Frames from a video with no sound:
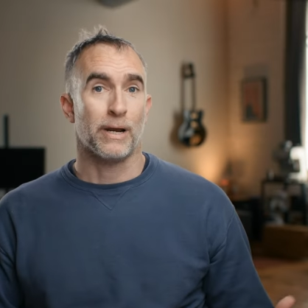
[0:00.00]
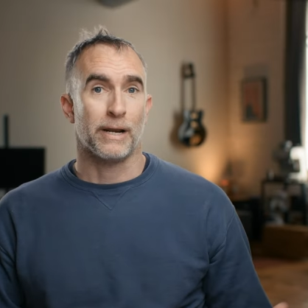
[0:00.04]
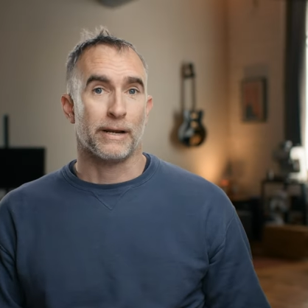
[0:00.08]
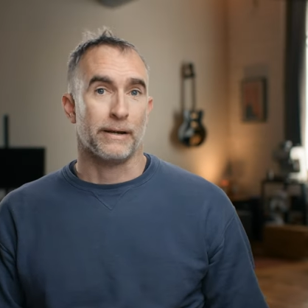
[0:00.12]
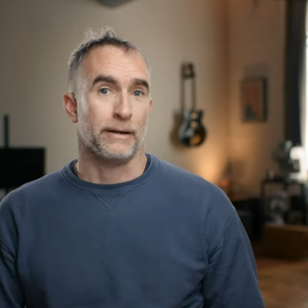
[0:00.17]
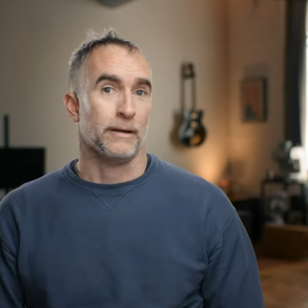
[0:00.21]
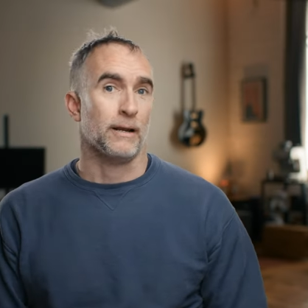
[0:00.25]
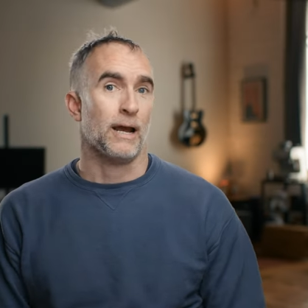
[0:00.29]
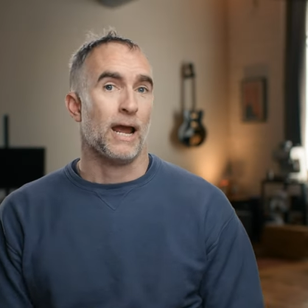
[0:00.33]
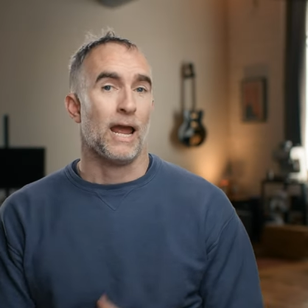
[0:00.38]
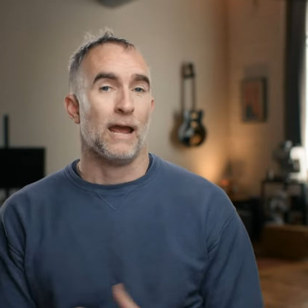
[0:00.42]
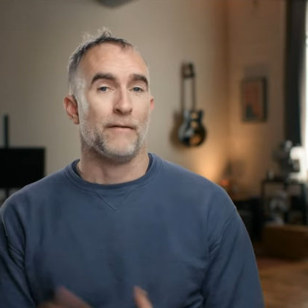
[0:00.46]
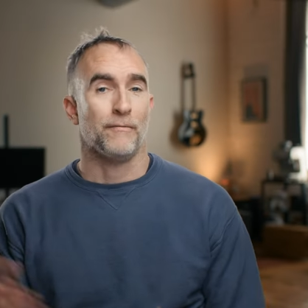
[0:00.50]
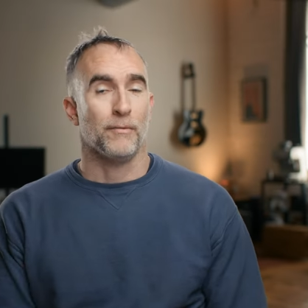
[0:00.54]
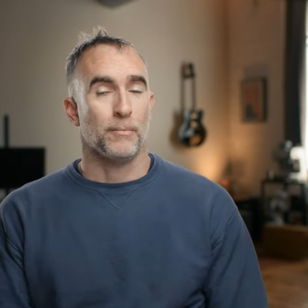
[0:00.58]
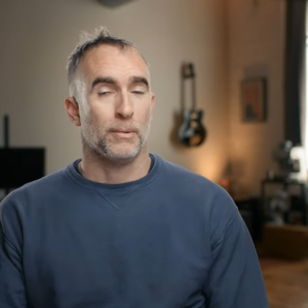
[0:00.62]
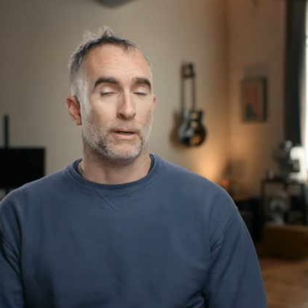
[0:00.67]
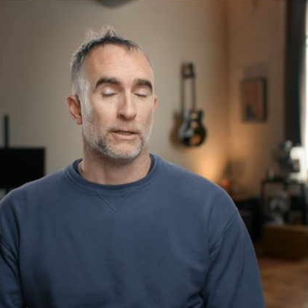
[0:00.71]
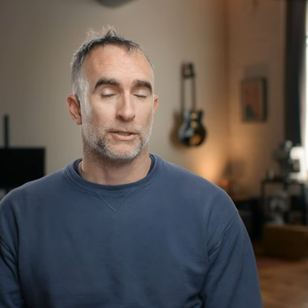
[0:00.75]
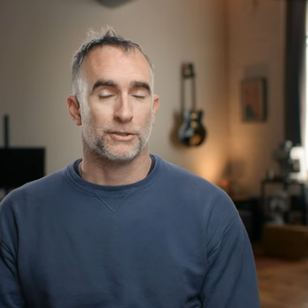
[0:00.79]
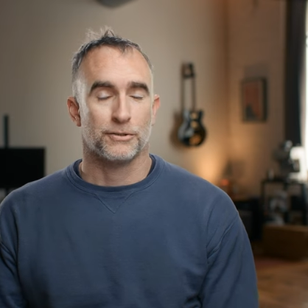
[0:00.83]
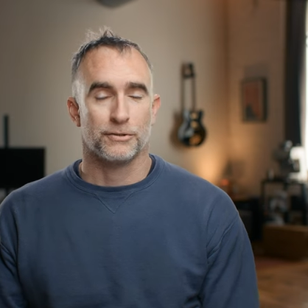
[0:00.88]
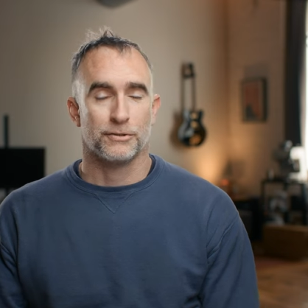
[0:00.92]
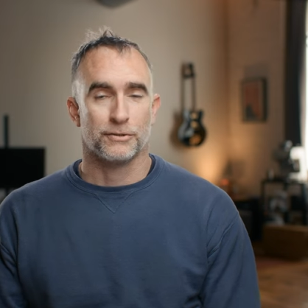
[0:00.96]
and I have a
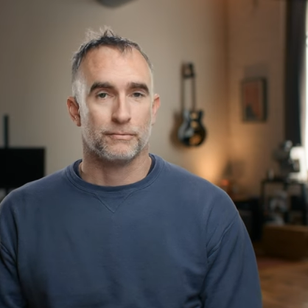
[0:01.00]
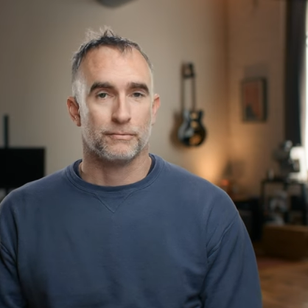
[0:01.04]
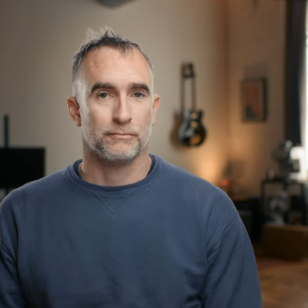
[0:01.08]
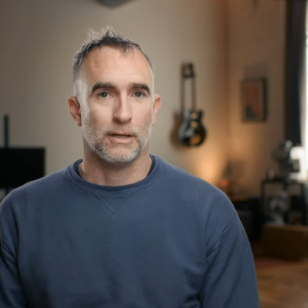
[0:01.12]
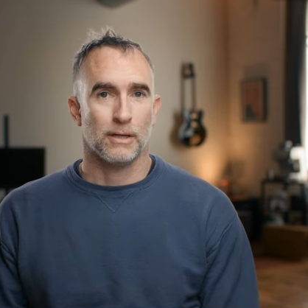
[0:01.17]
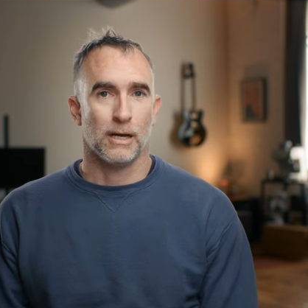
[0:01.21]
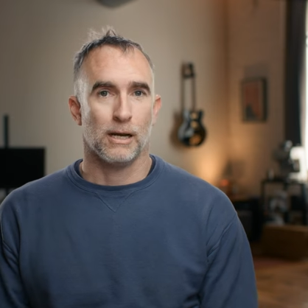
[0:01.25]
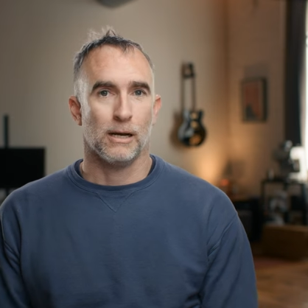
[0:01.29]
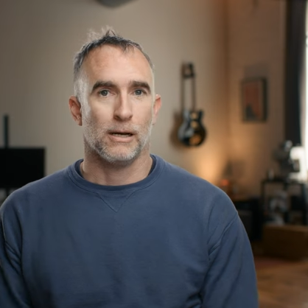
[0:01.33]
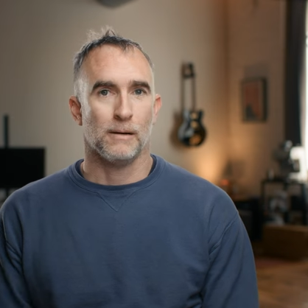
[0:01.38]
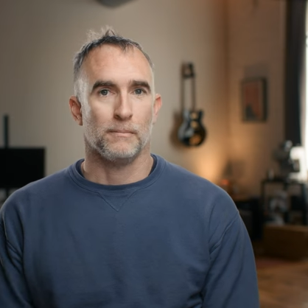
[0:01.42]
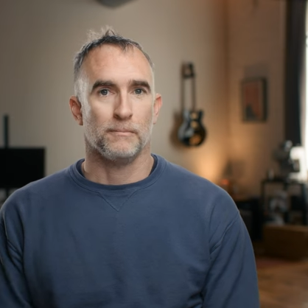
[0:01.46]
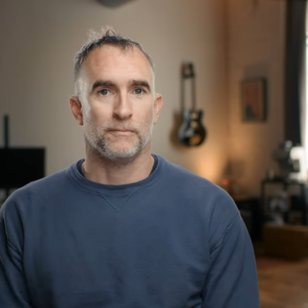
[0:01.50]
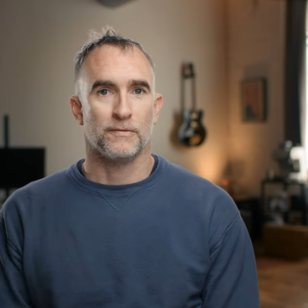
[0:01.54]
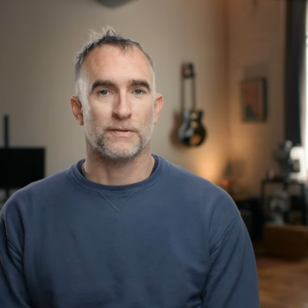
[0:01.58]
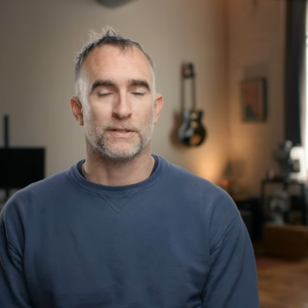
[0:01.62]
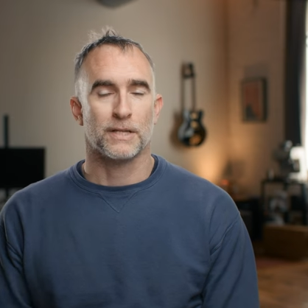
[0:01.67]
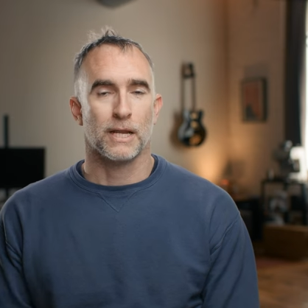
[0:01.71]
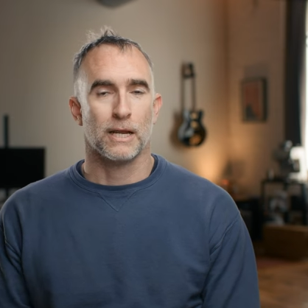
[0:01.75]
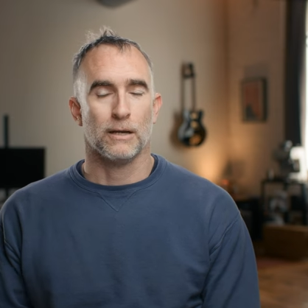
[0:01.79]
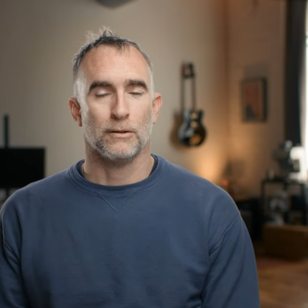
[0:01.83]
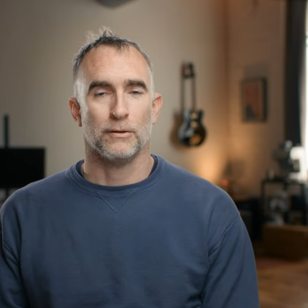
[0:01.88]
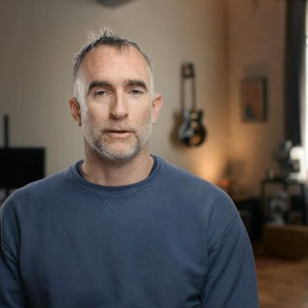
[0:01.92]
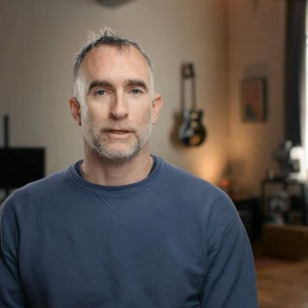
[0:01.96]
bunch for
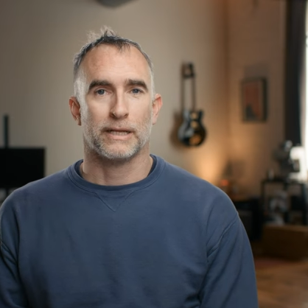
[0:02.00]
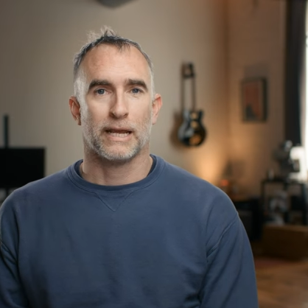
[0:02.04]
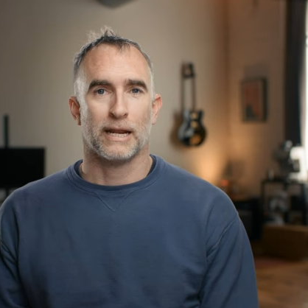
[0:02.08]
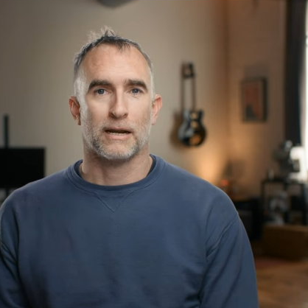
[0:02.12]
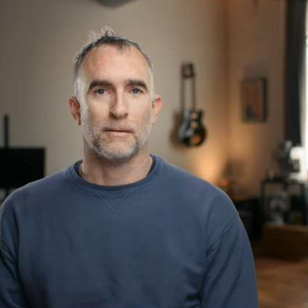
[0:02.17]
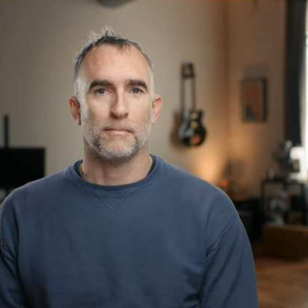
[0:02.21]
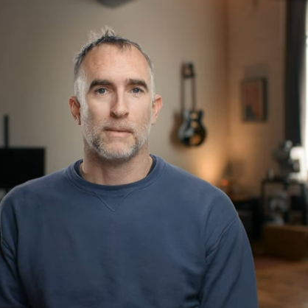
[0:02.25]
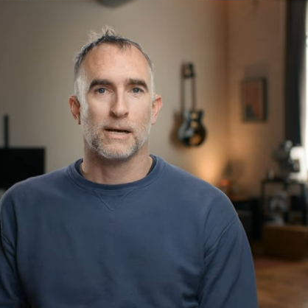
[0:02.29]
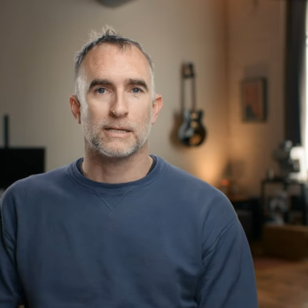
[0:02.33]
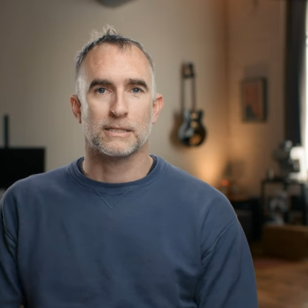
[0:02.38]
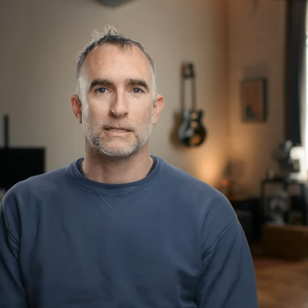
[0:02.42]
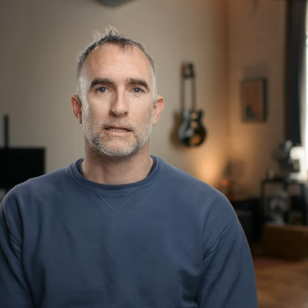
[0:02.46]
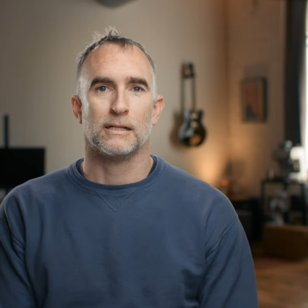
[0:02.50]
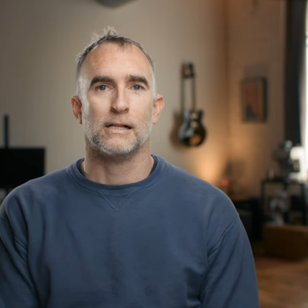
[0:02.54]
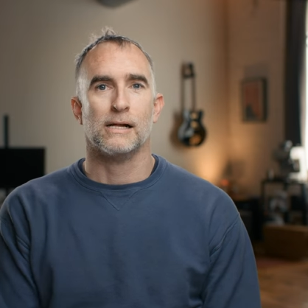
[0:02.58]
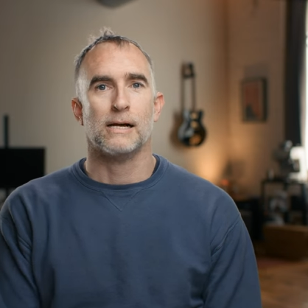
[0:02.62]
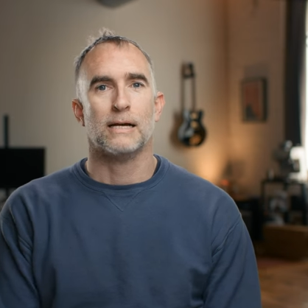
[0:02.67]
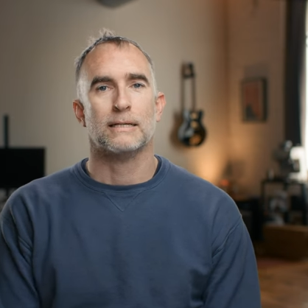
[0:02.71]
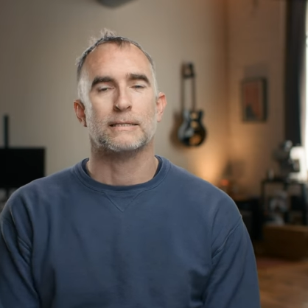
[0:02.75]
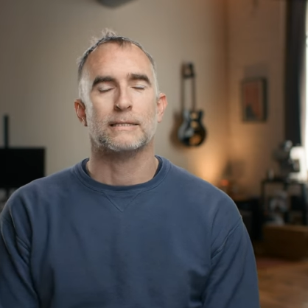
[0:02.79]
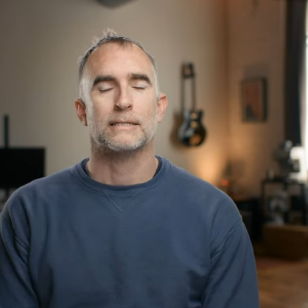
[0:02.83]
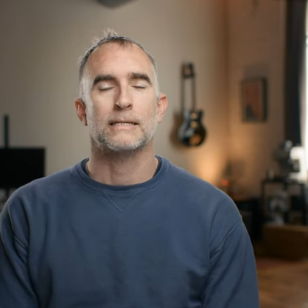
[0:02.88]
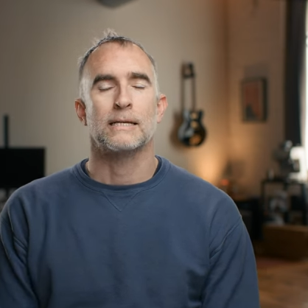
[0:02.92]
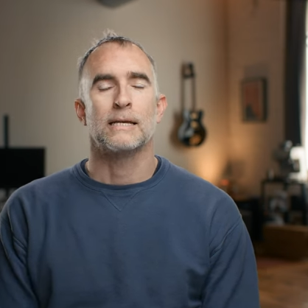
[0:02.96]
sale on Canon
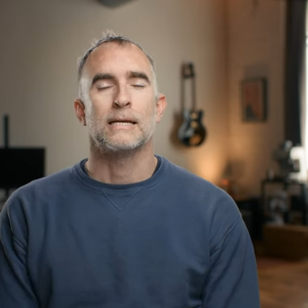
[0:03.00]
Masterclass,